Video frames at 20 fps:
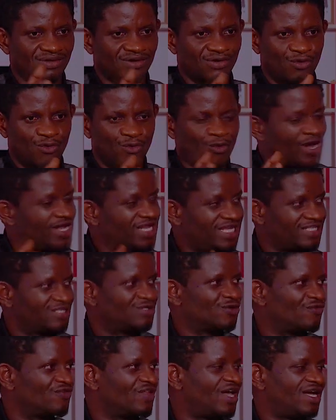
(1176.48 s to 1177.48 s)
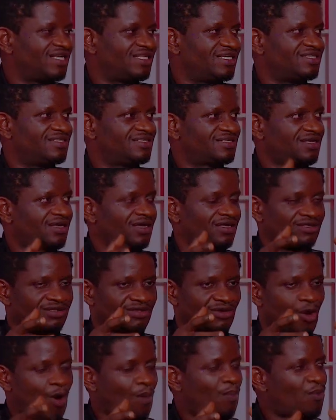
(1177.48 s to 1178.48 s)
weddings of nowadays, in
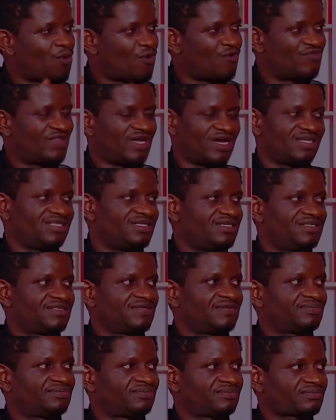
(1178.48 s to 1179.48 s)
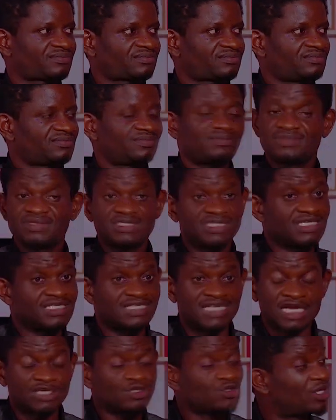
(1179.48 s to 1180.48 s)
couple of nowadays. It's
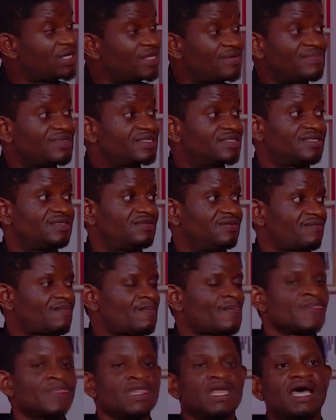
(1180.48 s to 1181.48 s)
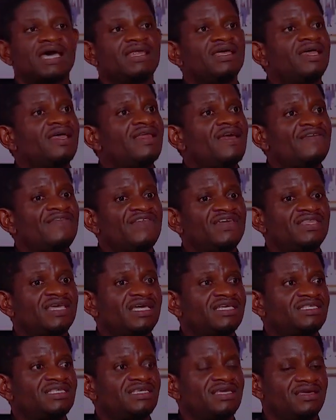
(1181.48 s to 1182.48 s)
actually missing. And another thing I
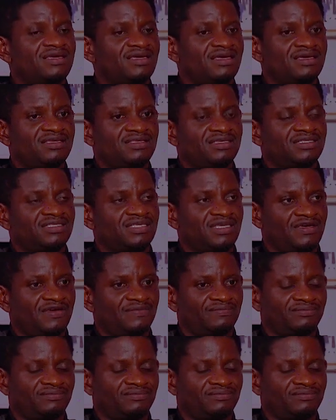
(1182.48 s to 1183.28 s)
see again is um,